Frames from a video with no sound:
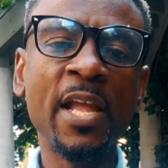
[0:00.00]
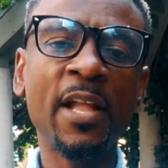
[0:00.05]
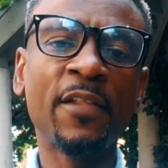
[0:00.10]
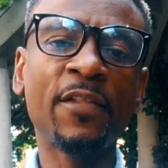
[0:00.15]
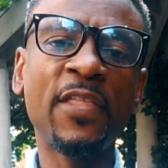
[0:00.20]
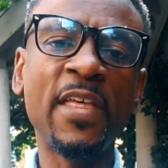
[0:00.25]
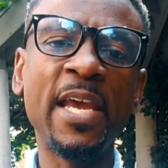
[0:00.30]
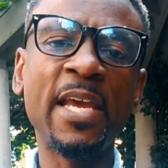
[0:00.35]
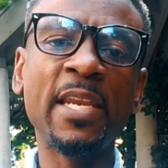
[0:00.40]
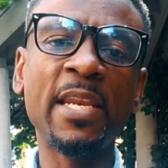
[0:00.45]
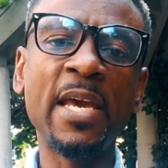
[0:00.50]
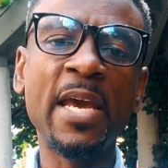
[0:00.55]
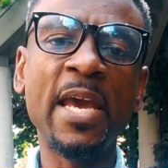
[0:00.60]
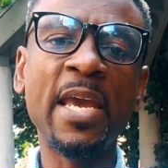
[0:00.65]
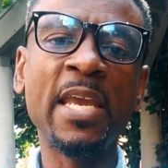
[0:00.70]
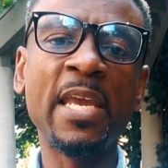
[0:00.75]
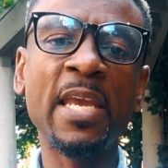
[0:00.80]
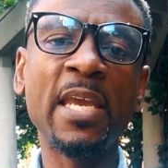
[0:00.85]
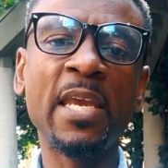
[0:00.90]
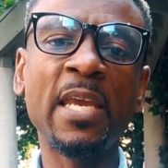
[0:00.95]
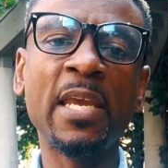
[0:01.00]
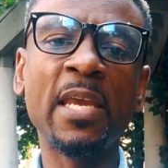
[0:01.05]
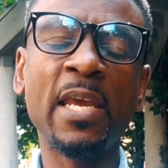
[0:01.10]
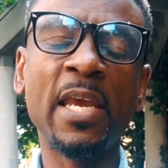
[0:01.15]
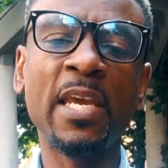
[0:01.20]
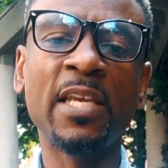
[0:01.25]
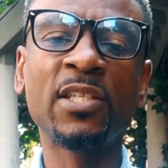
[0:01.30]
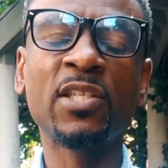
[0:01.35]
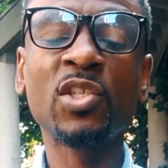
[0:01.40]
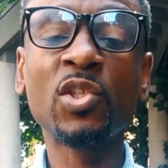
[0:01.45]
then
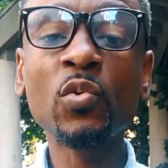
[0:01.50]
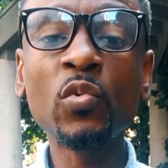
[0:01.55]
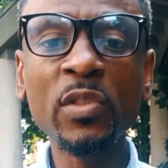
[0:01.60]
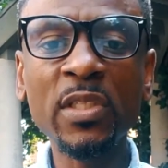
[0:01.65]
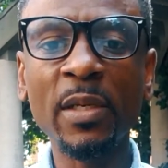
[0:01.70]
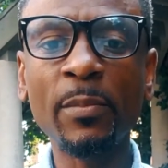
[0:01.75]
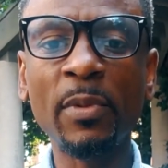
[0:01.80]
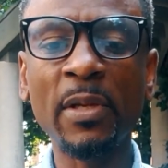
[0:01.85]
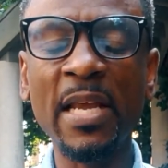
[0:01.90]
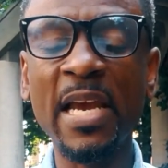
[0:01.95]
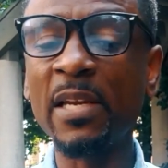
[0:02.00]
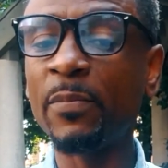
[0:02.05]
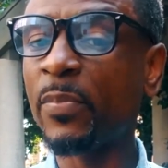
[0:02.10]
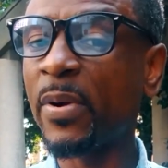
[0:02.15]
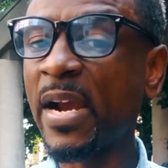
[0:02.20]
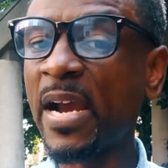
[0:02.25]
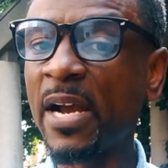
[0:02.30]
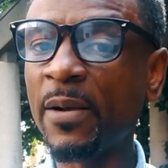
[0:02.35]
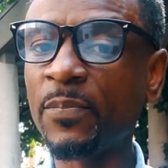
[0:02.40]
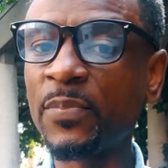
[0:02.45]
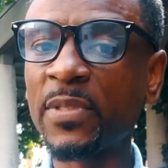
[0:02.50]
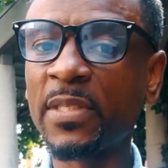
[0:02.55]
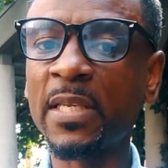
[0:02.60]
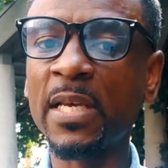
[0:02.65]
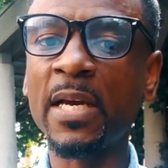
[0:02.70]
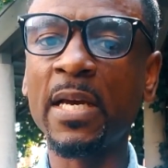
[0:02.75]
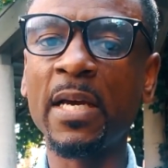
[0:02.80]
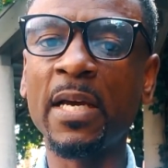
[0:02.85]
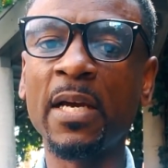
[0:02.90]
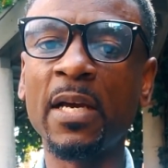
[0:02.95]
a suitable and perhaps
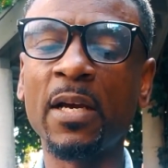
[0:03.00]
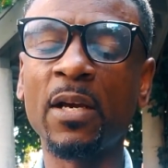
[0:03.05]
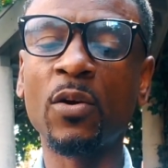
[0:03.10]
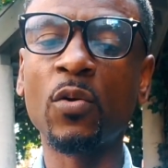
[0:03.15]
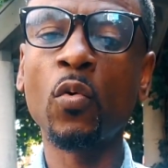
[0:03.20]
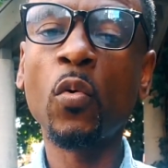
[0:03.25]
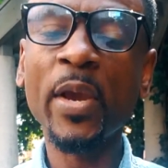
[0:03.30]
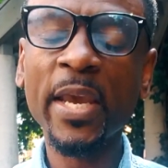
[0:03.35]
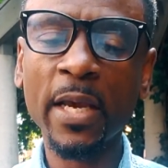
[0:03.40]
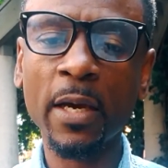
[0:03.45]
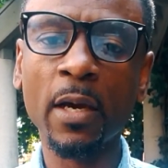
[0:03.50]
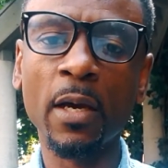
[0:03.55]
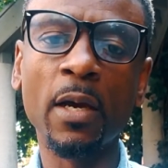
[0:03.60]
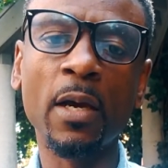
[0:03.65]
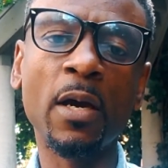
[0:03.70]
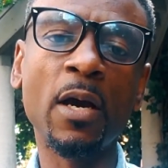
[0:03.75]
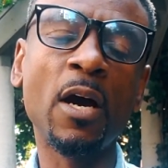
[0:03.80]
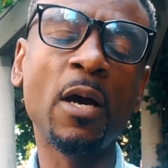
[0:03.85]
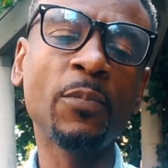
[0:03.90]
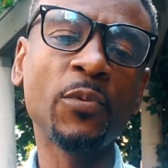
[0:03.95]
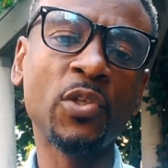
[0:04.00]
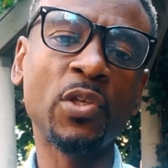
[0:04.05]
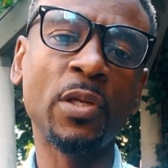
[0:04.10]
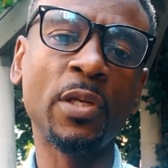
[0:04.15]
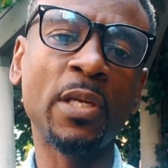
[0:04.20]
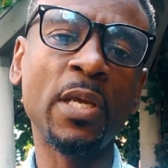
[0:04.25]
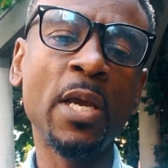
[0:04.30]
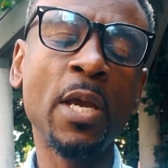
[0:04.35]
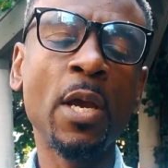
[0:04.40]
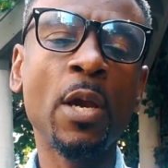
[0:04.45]
quick
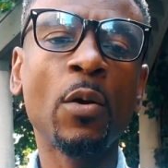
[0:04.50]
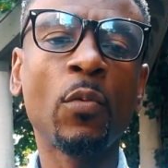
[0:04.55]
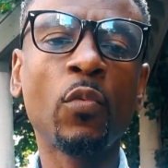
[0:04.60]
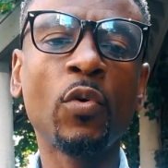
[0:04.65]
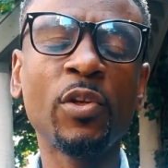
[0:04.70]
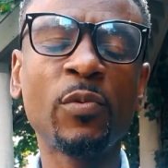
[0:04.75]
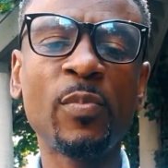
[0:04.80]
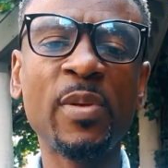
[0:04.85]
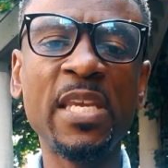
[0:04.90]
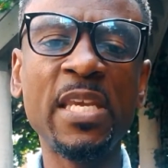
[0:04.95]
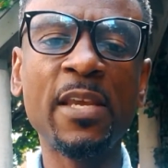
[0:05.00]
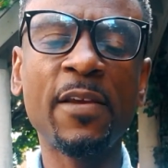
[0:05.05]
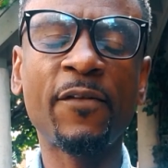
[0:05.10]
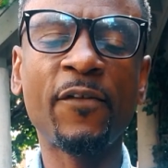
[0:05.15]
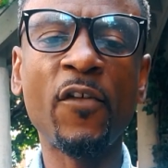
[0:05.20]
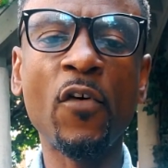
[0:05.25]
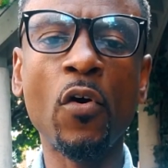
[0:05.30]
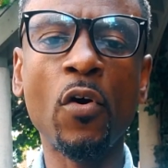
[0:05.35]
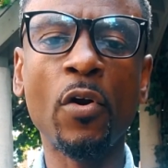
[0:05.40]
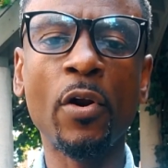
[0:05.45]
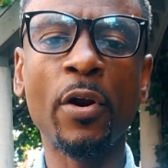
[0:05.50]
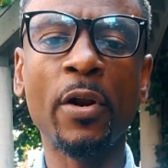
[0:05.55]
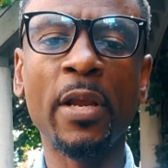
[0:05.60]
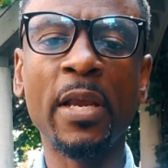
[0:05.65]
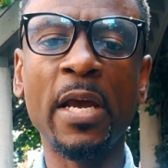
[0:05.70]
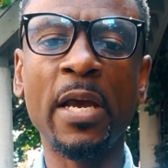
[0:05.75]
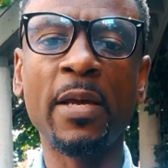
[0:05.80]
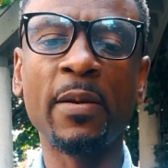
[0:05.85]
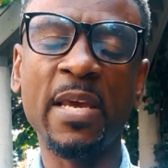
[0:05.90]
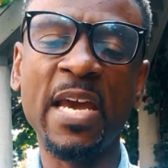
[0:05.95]
option would be for,
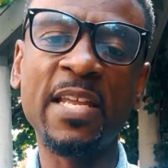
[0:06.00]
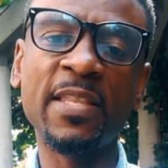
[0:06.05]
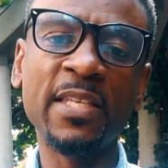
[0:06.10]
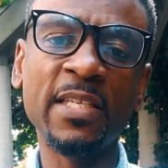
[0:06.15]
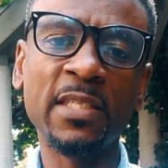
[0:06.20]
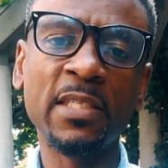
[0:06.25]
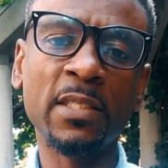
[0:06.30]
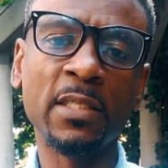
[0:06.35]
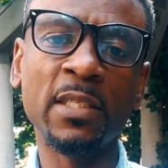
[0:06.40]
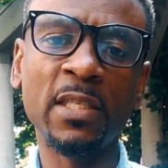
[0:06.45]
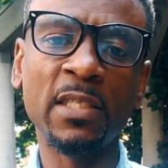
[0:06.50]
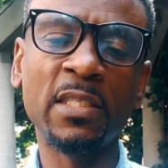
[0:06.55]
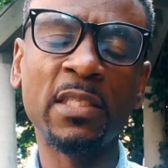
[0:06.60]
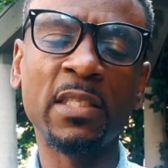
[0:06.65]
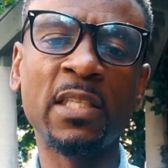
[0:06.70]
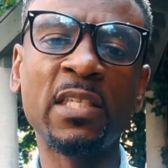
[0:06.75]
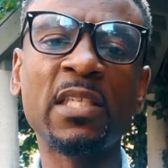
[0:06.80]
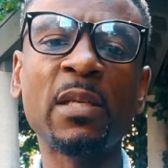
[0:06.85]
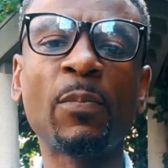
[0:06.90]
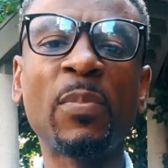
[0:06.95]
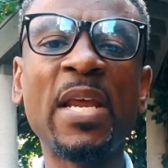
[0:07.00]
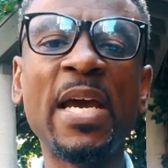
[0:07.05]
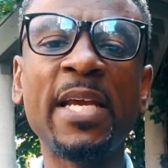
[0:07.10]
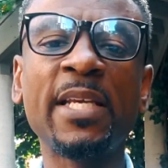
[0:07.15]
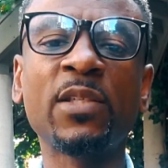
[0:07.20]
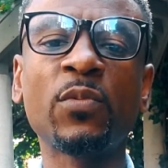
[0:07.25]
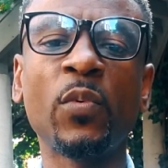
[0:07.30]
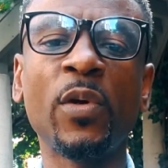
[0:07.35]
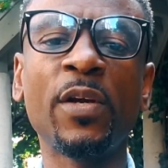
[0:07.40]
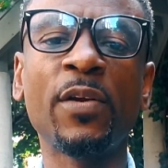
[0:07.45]
and this
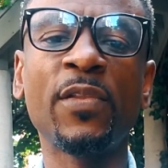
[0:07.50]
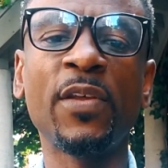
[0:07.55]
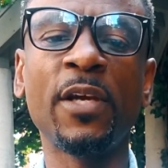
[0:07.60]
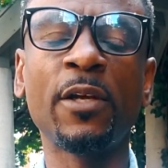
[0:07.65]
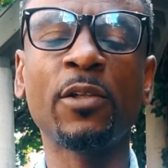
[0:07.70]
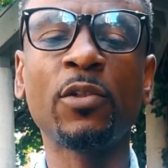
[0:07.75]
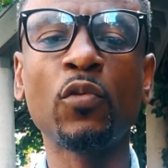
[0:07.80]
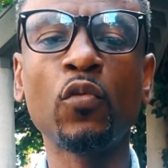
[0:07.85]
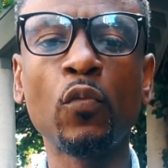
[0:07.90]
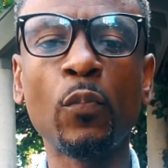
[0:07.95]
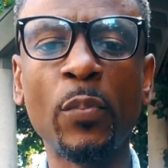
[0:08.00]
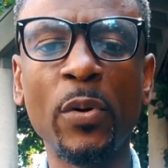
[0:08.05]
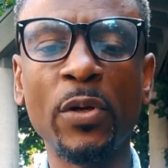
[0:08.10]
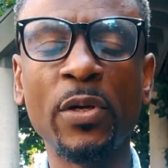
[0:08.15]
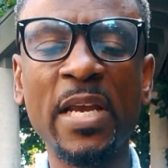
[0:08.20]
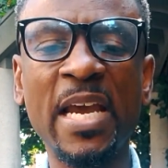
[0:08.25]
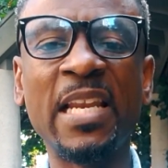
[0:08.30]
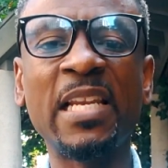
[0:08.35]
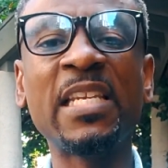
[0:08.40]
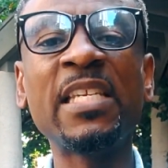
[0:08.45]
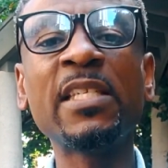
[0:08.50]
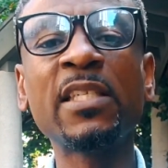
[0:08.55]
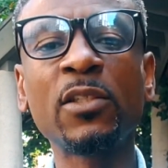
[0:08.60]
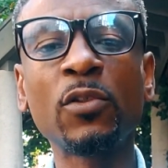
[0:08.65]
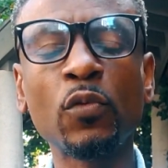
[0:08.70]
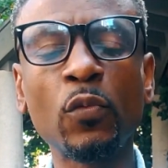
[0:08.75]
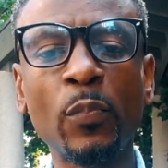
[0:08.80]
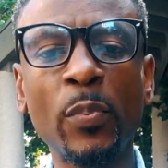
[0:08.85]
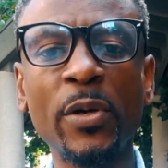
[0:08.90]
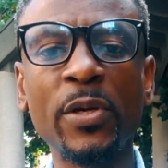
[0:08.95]
applies where there are at least
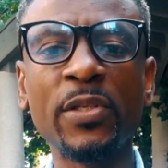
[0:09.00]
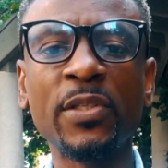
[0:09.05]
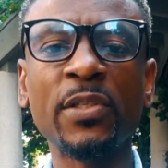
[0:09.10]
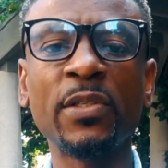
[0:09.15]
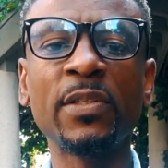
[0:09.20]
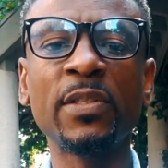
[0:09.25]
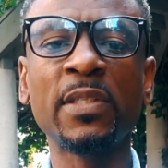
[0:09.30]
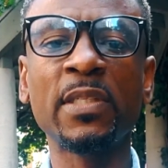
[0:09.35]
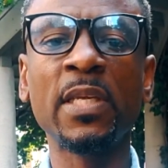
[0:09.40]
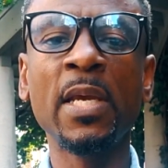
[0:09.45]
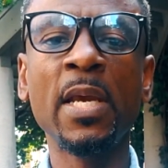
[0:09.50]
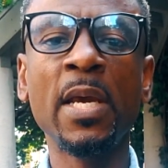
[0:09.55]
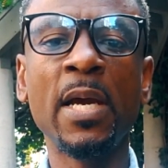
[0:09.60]
two persons,